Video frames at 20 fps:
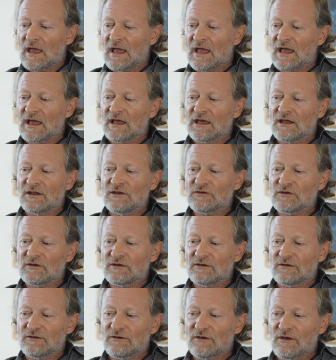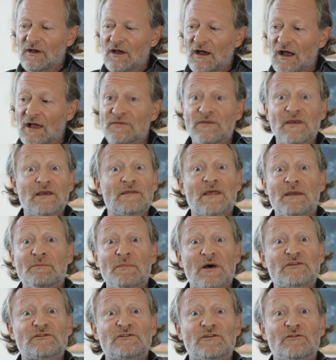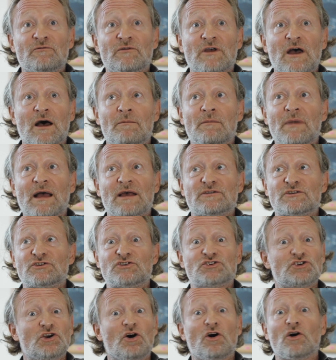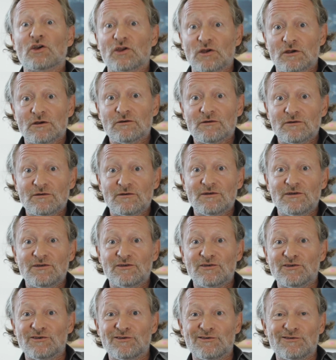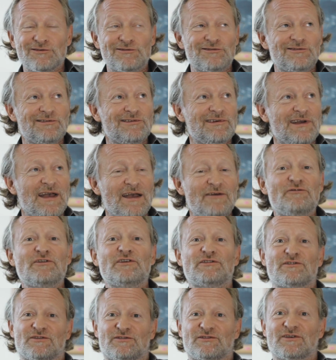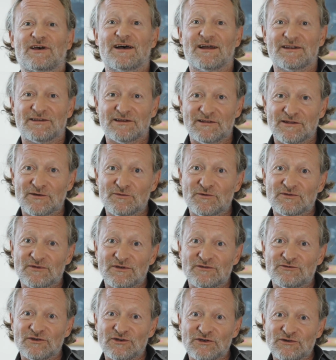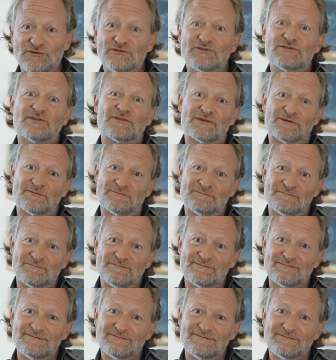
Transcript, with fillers: And I think they must have come as a shock to every society that was introduced to them.